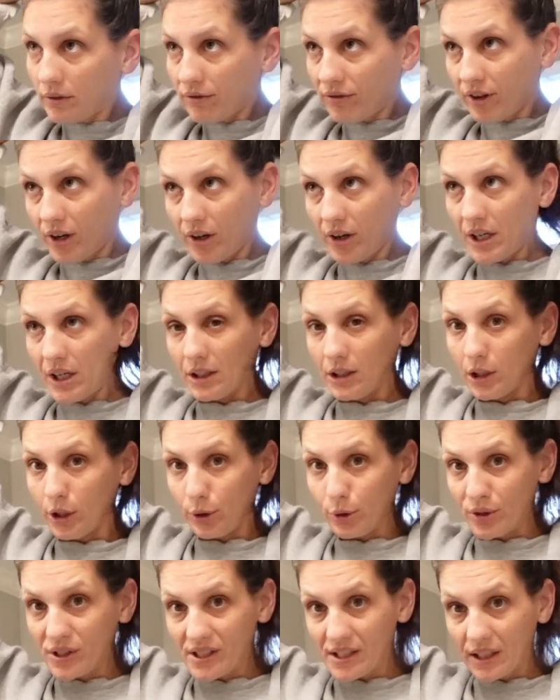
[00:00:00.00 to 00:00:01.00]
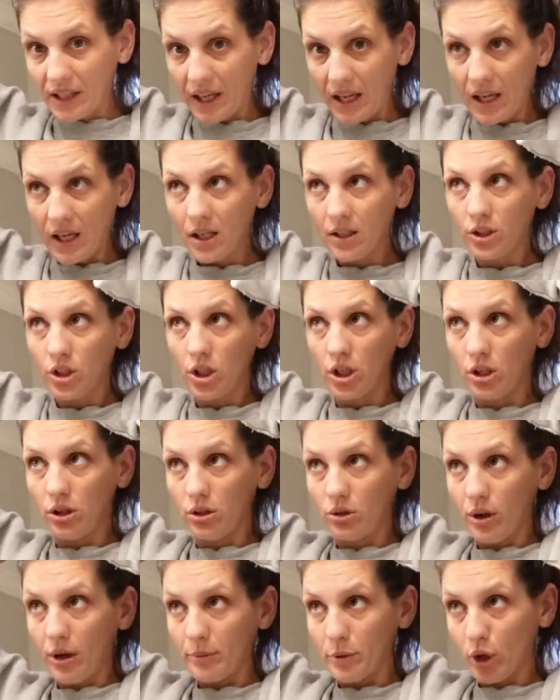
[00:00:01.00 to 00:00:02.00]
very loosely
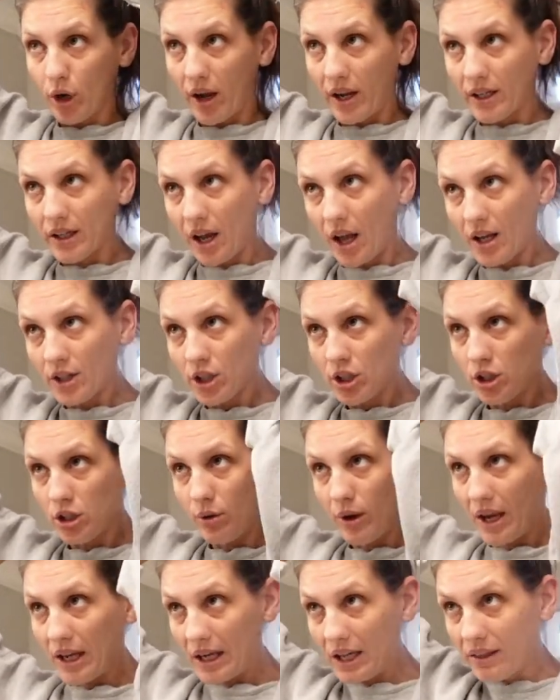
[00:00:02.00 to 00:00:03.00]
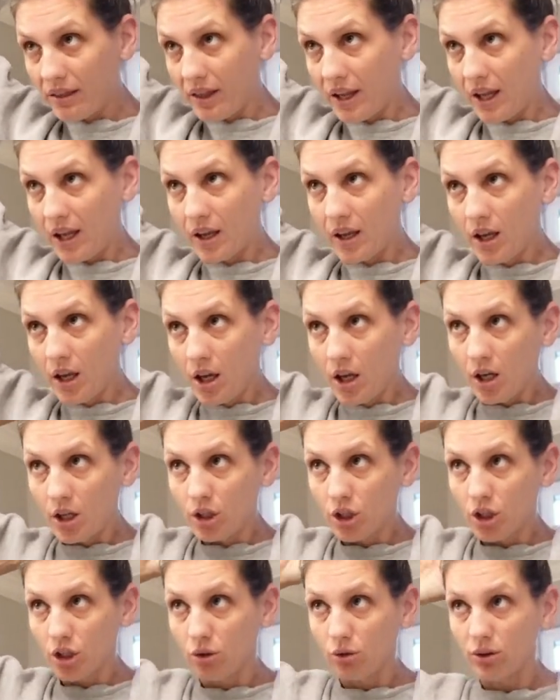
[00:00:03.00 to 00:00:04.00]
too. I'm trying not to do anything
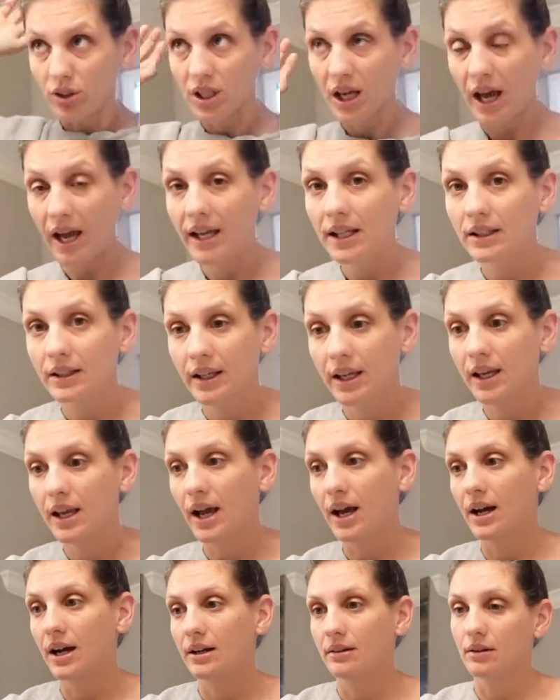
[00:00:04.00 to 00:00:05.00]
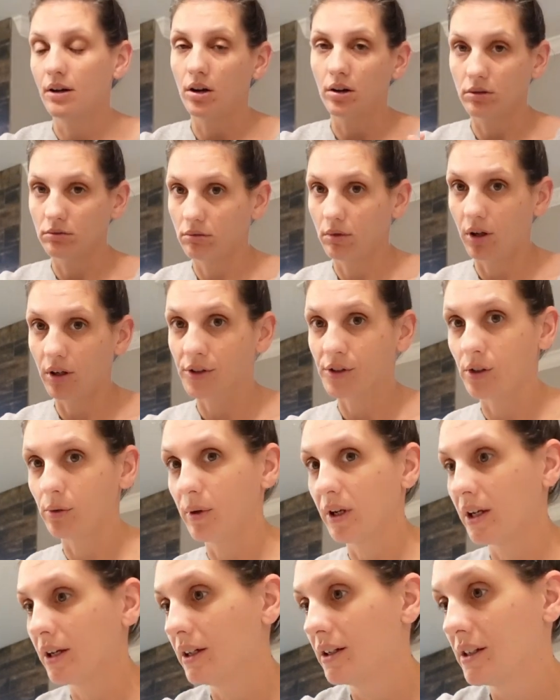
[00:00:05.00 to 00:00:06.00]
too tightly. I, also
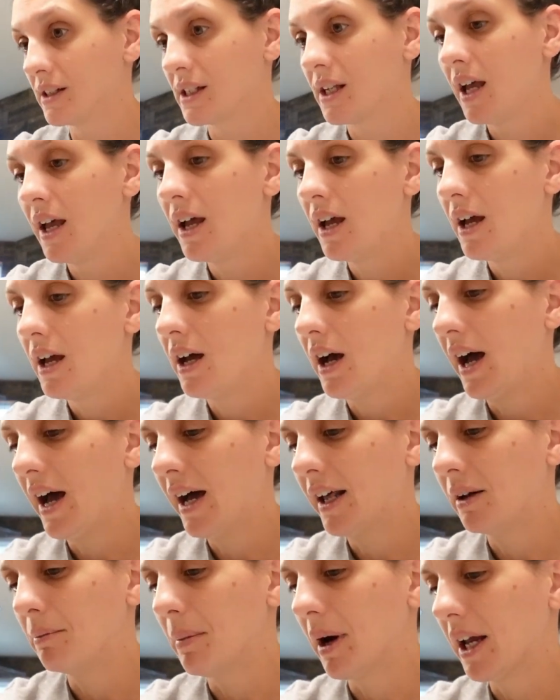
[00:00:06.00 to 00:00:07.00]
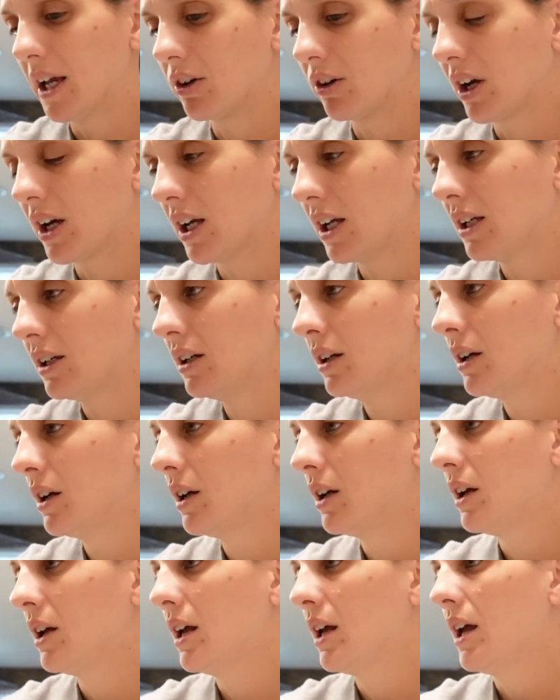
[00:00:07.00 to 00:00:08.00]
because I had a migraine
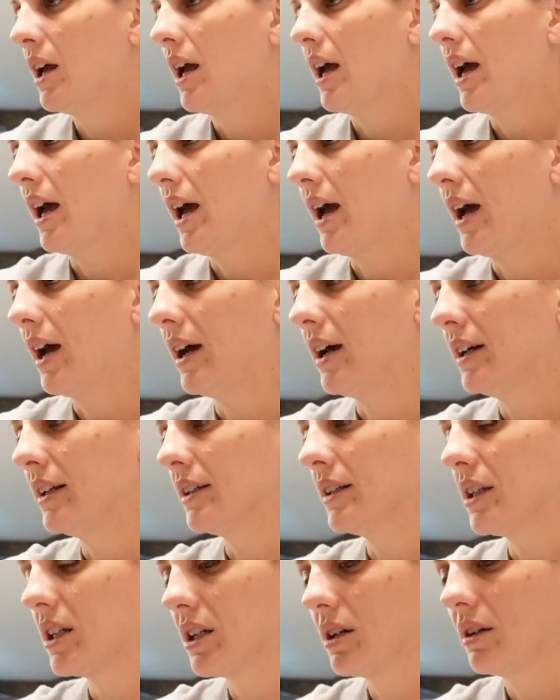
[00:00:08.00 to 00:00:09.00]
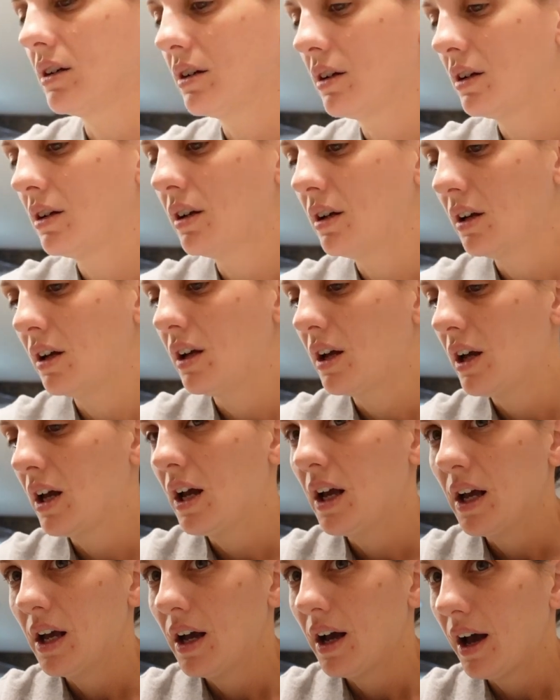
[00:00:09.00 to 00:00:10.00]
and
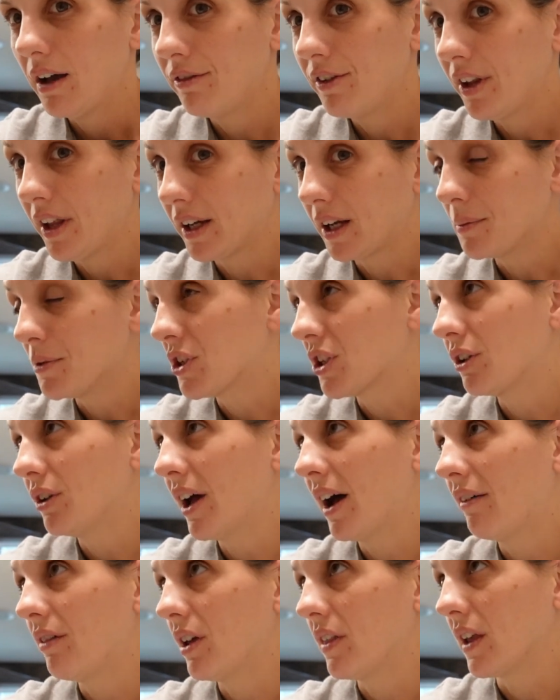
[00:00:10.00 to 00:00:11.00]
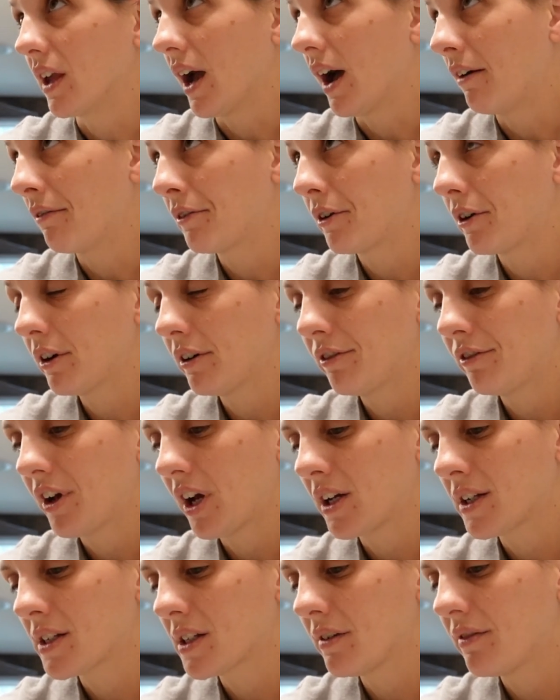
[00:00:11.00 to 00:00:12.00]
I feel like I'm still having the after
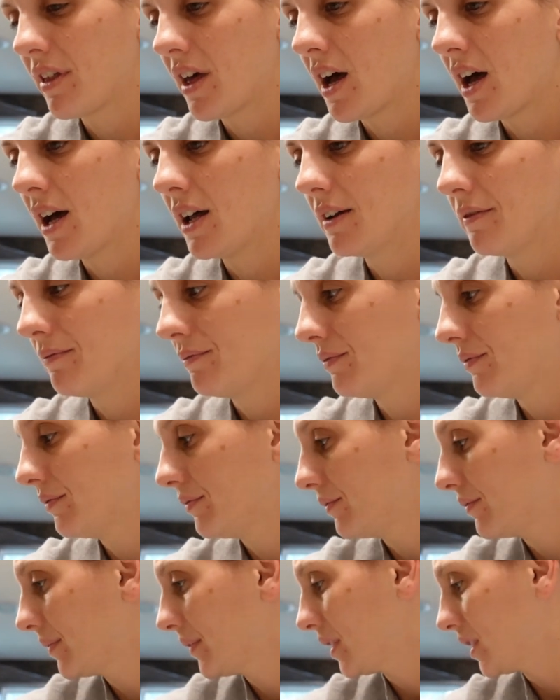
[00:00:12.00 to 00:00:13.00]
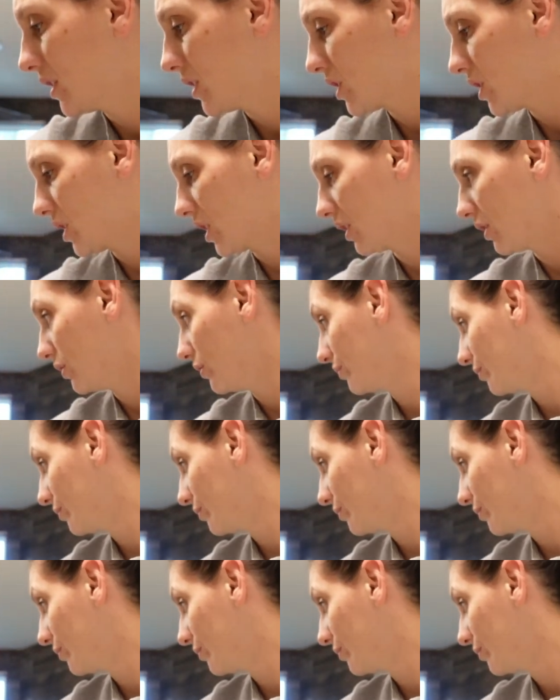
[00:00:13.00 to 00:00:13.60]
effects of that. So,